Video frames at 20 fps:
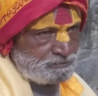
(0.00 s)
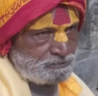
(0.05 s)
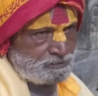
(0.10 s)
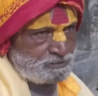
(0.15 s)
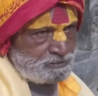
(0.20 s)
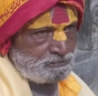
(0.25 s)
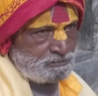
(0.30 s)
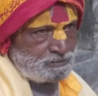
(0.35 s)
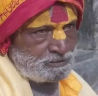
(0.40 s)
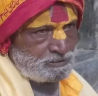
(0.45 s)
sun
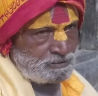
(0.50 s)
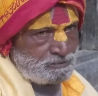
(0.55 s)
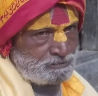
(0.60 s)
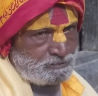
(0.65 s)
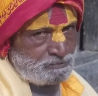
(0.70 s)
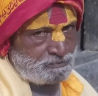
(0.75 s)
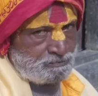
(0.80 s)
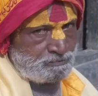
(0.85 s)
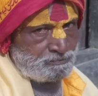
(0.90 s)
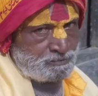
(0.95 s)
bath.
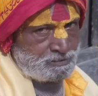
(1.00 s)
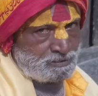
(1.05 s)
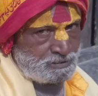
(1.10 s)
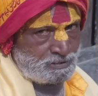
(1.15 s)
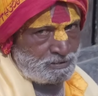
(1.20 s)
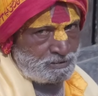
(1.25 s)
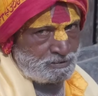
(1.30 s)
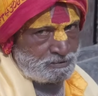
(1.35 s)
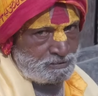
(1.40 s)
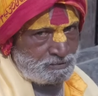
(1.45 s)
Mm.
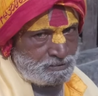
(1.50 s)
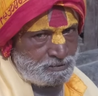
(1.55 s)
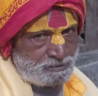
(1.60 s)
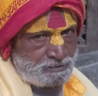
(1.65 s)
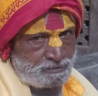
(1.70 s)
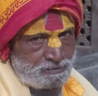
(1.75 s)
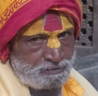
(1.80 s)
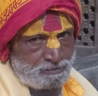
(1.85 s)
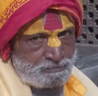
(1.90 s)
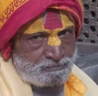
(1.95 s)
And they
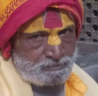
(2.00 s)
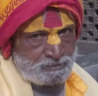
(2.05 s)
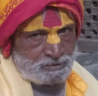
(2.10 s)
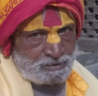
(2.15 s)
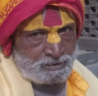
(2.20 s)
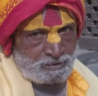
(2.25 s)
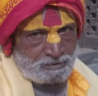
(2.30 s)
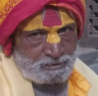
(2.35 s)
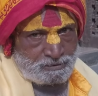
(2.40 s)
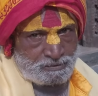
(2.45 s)
are
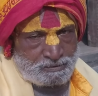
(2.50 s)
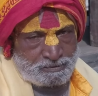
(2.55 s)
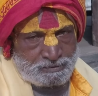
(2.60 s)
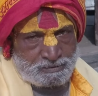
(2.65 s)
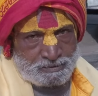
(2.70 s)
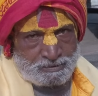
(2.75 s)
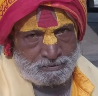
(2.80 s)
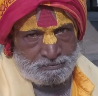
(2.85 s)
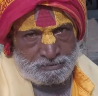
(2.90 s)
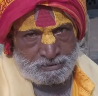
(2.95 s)
pretty much
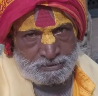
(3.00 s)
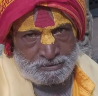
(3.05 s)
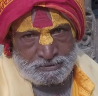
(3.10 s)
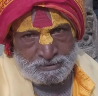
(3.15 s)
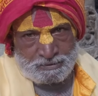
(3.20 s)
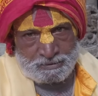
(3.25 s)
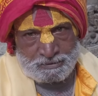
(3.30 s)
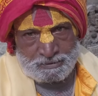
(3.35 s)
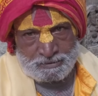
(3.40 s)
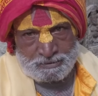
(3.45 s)
famous
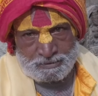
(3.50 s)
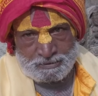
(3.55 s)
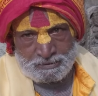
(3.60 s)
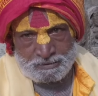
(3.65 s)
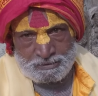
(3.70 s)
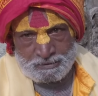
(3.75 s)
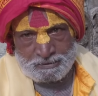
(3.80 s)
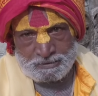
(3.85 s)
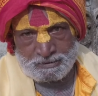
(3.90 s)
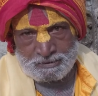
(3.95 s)
among
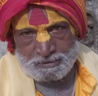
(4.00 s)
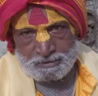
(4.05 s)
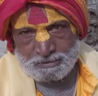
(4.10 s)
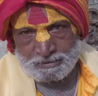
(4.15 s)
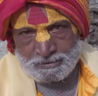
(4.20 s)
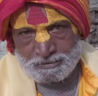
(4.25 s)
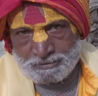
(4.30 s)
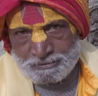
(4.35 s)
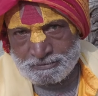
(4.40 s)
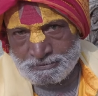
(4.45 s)

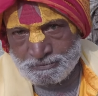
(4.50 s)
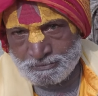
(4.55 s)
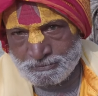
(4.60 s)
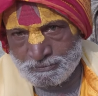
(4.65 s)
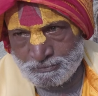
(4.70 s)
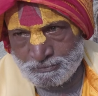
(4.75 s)
tourists,